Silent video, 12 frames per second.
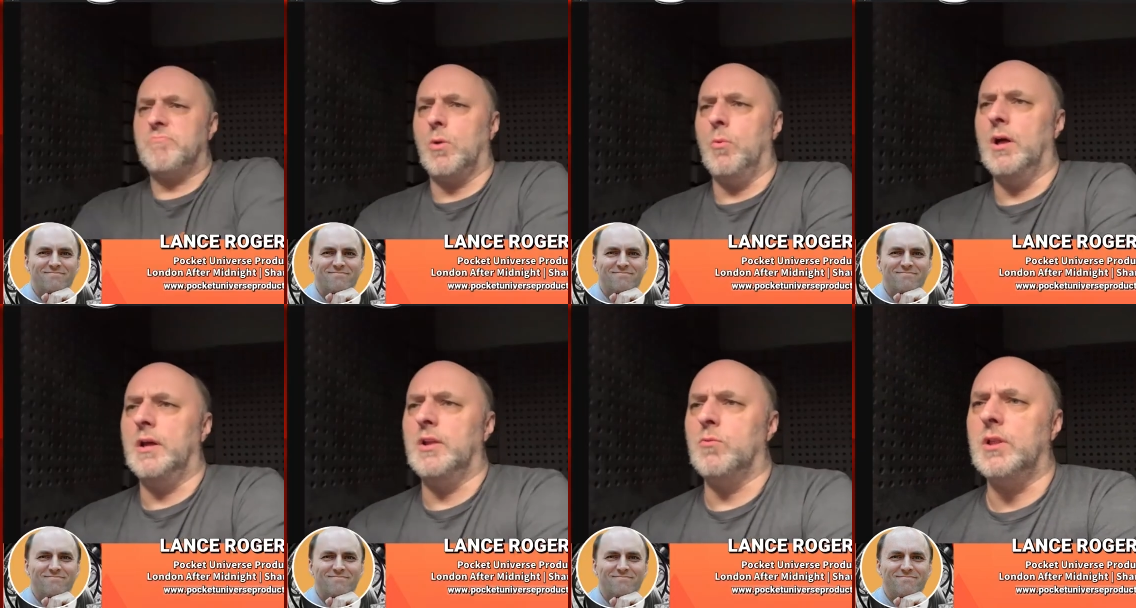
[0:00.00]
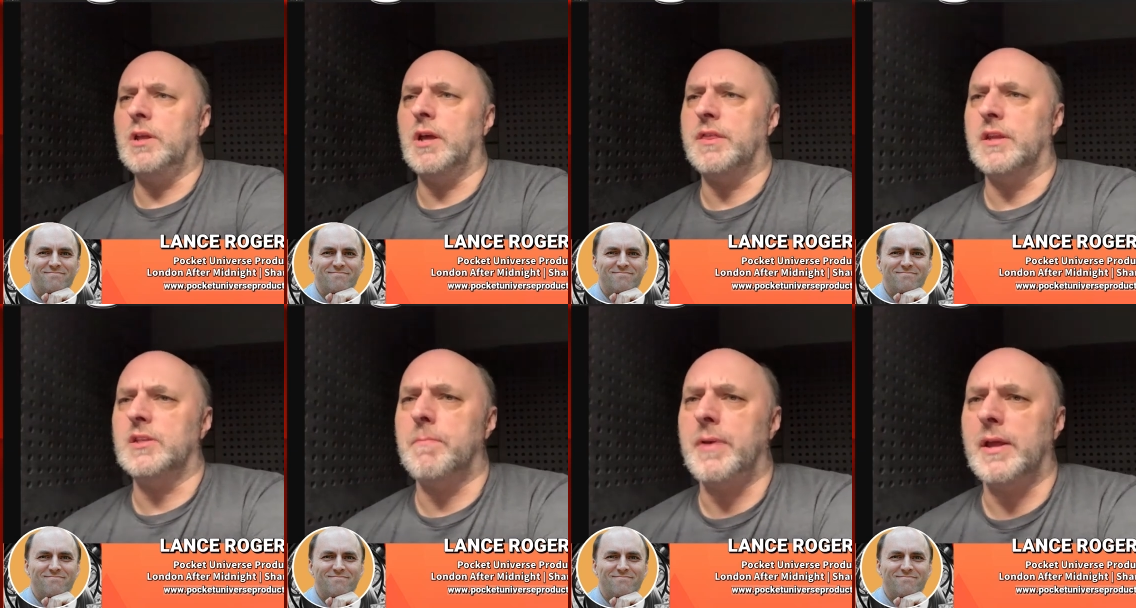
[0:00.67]
Speaker 1: Well, it really, I think,
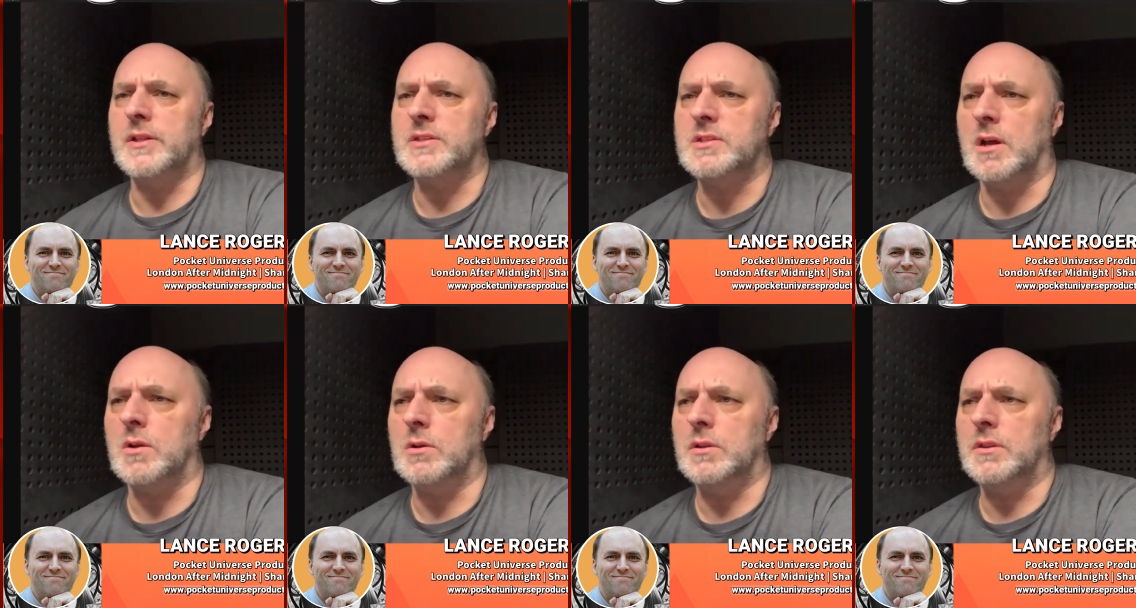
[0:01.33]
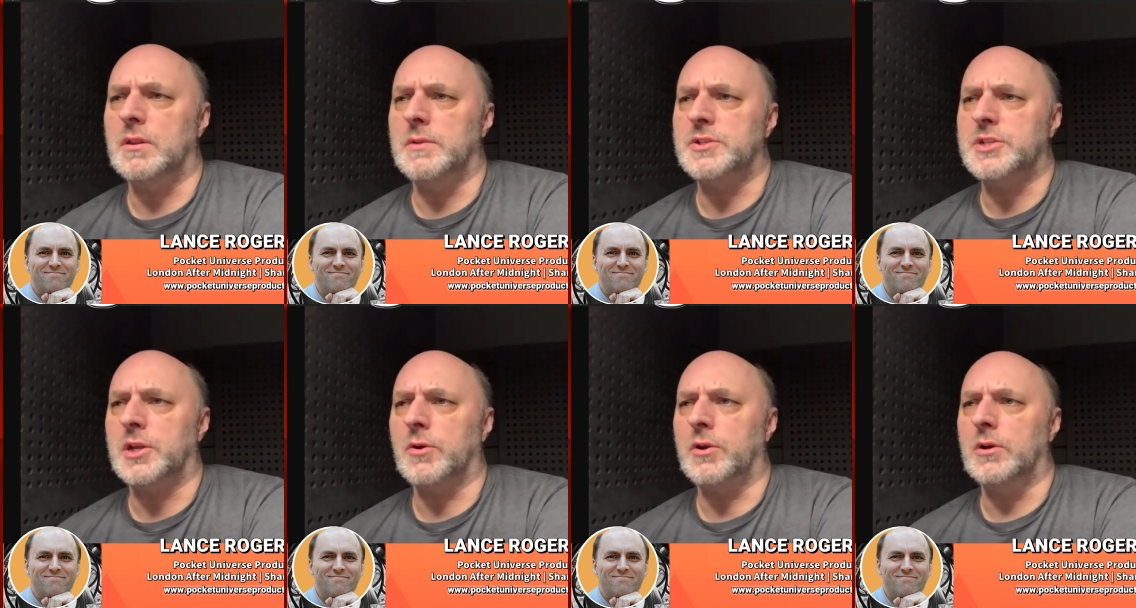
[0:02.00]
depends on the
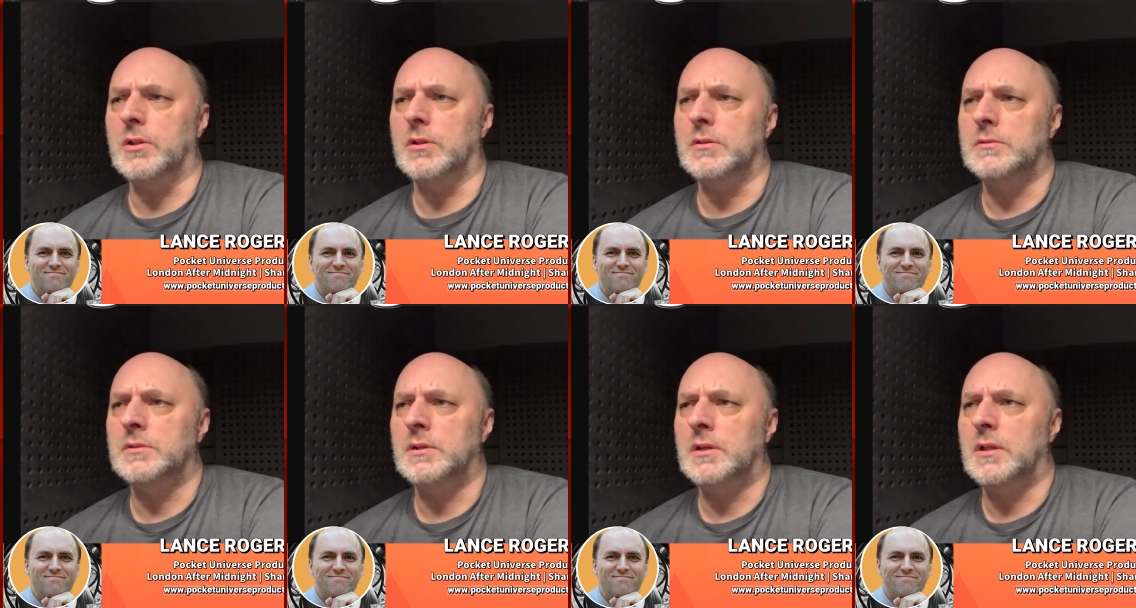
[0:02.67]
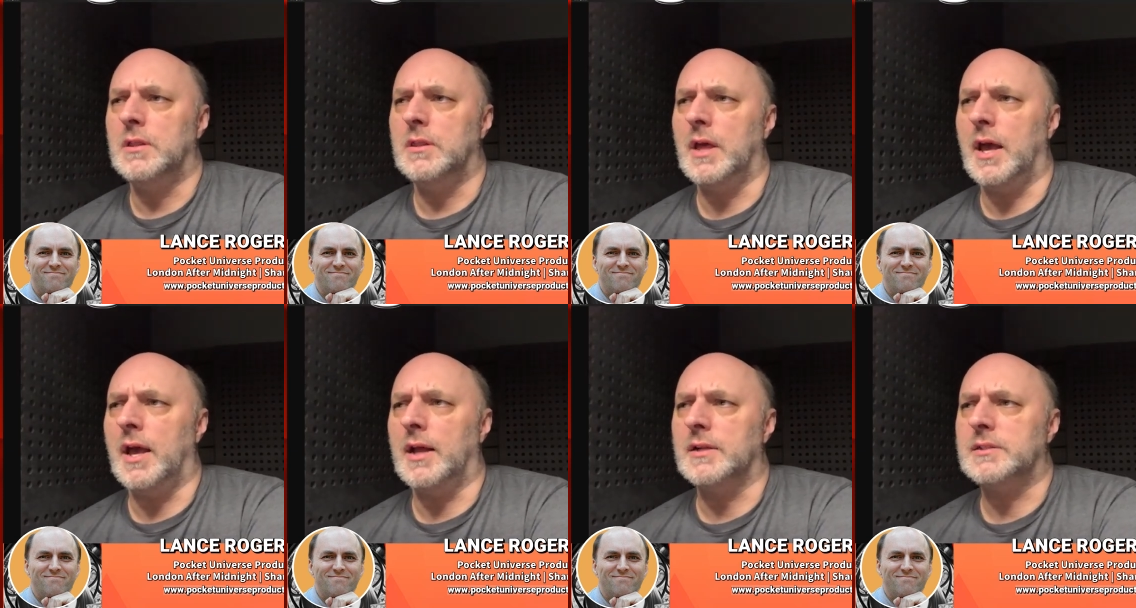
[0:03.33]
material
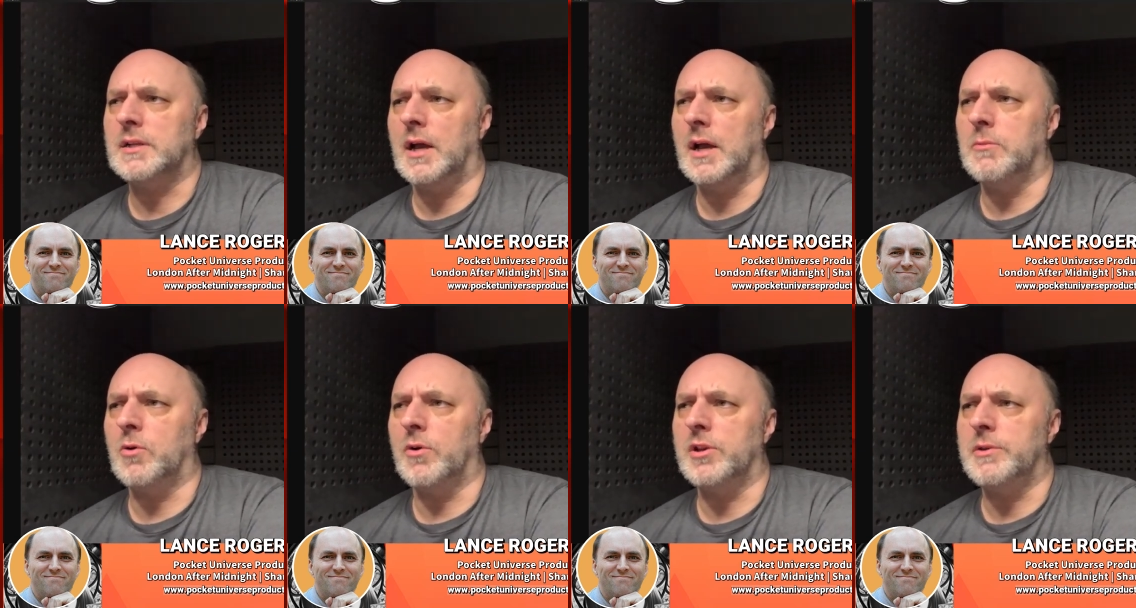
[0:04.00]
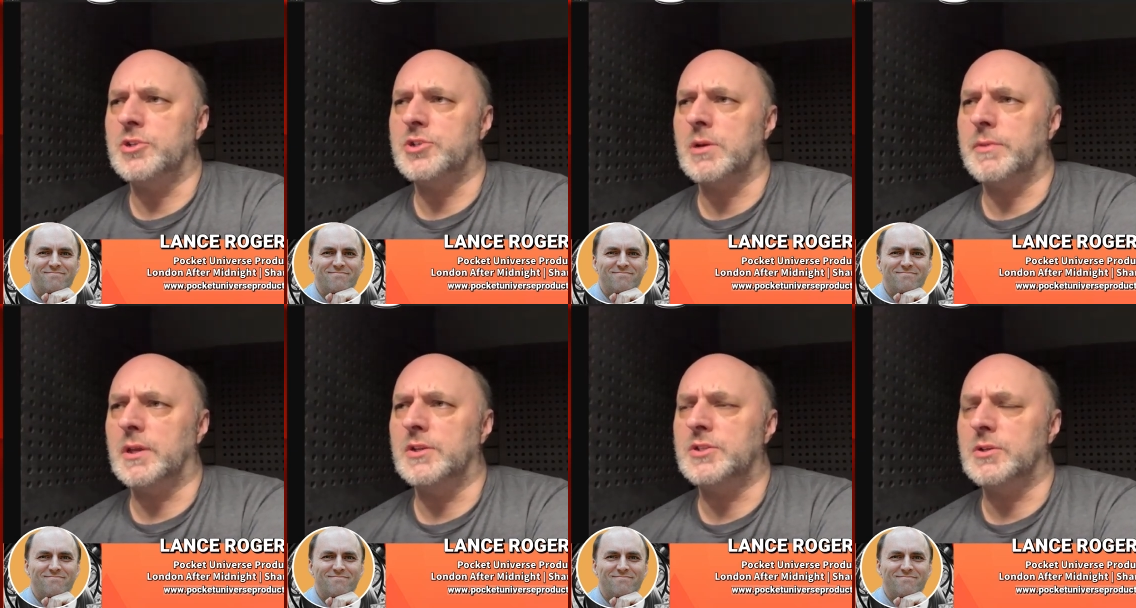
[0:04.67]
that I'm going to be jumping
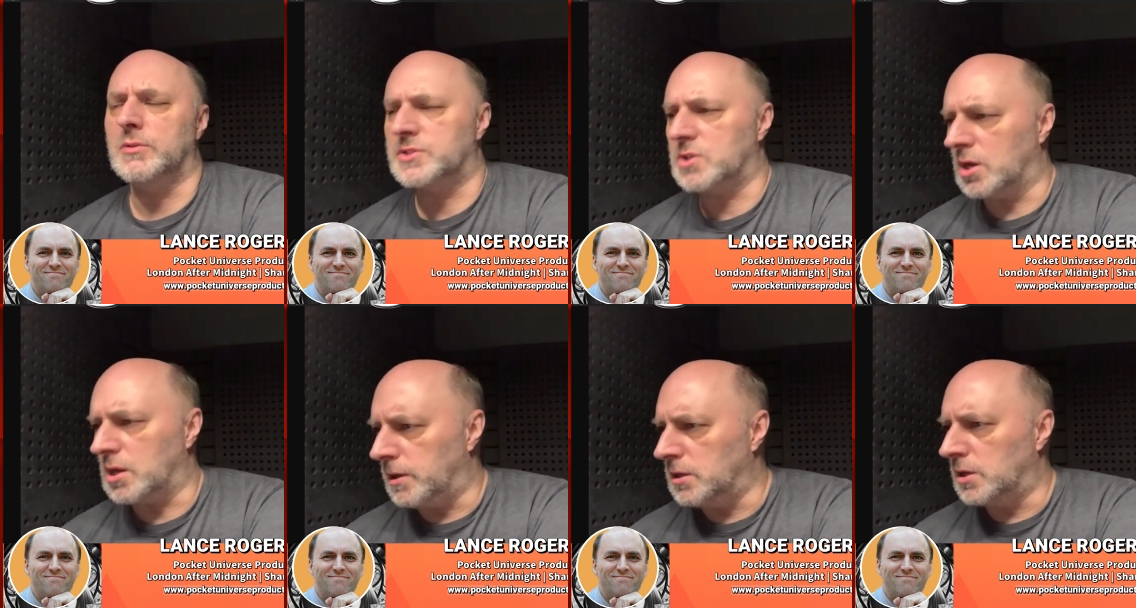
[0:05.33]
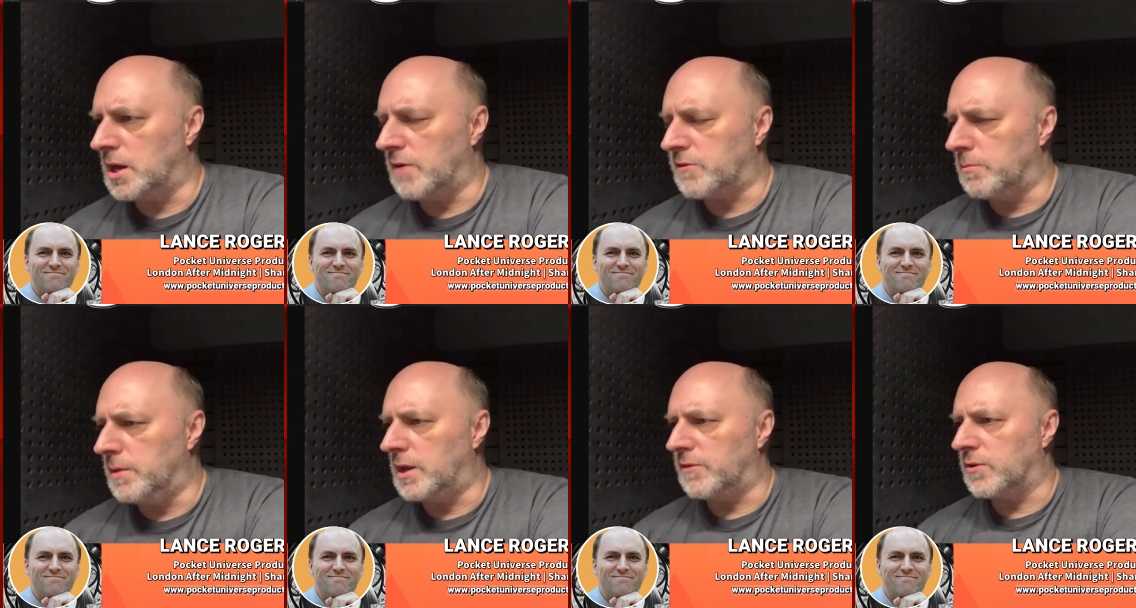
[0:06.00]
into. Let's talk about London After
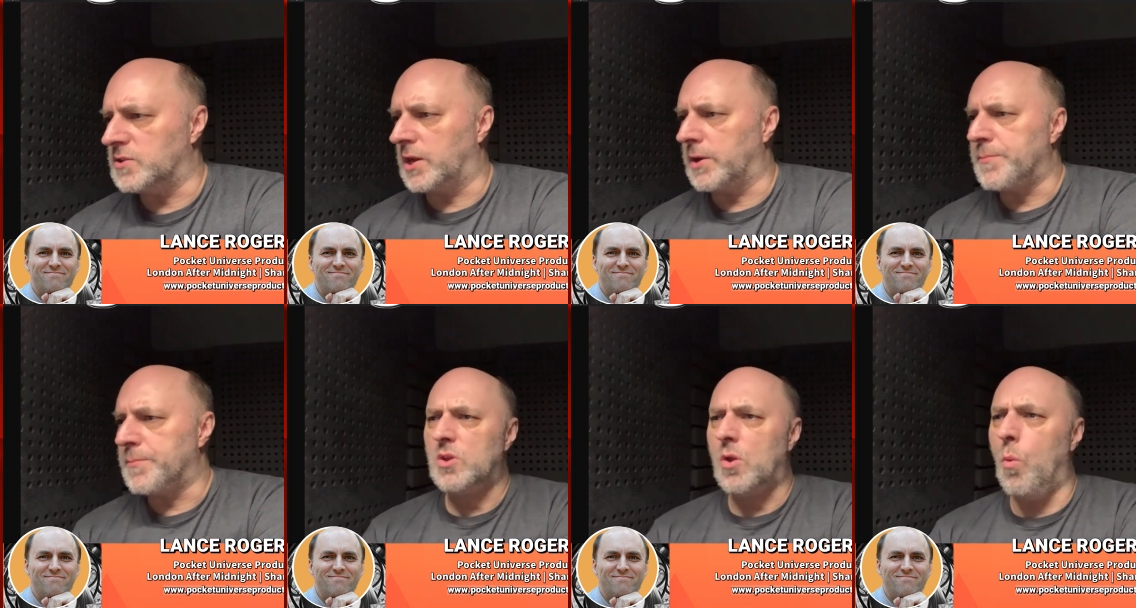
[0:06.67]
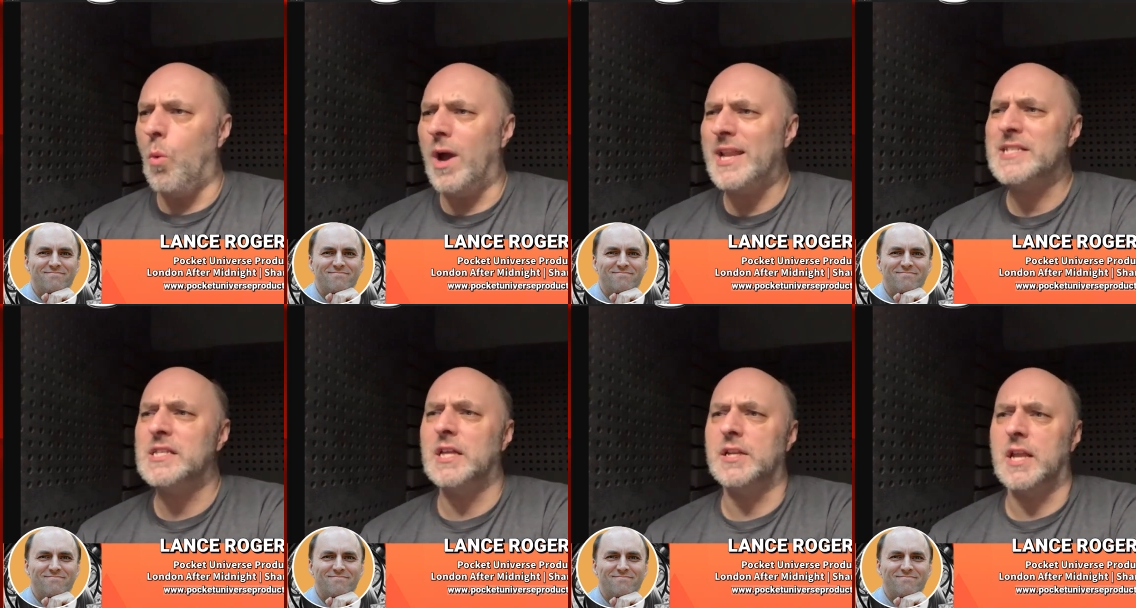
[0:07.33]
Midnight for a second. What is
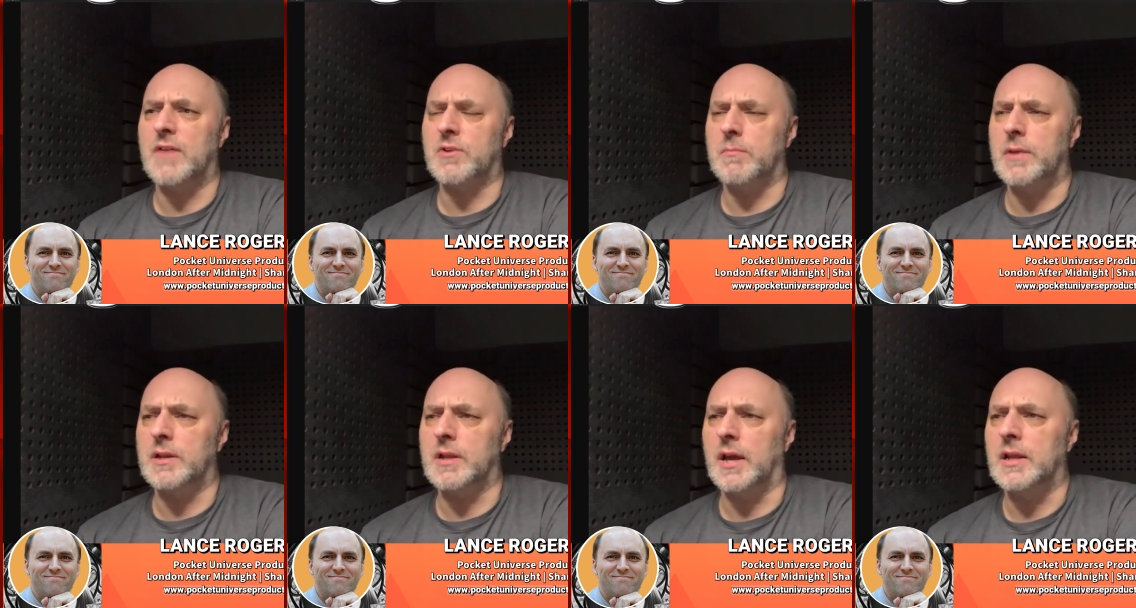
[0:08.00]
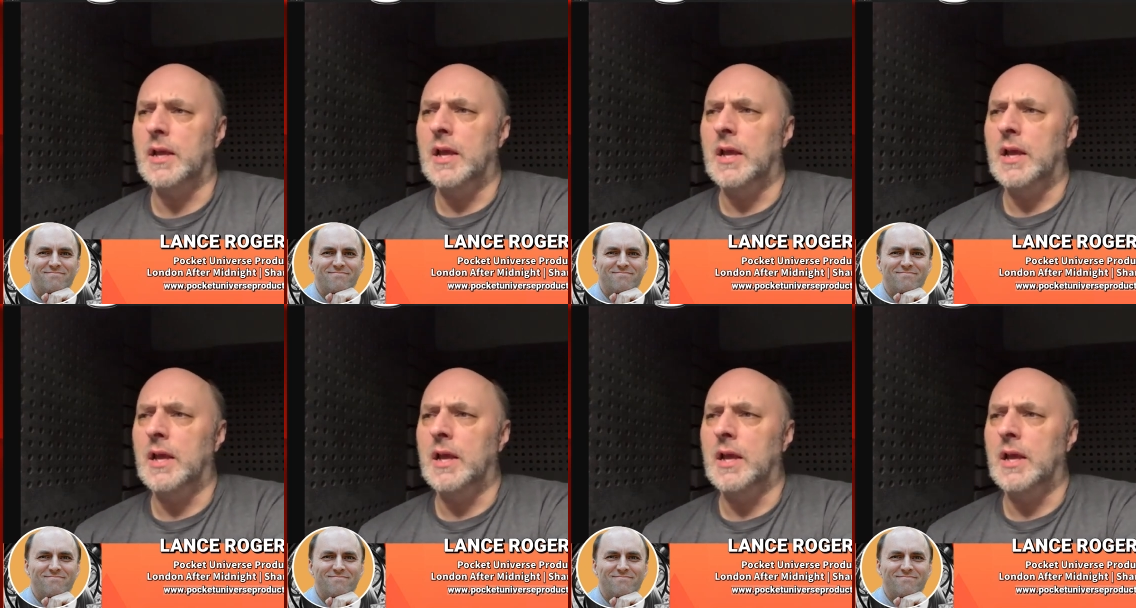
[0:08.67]
London After Midnight?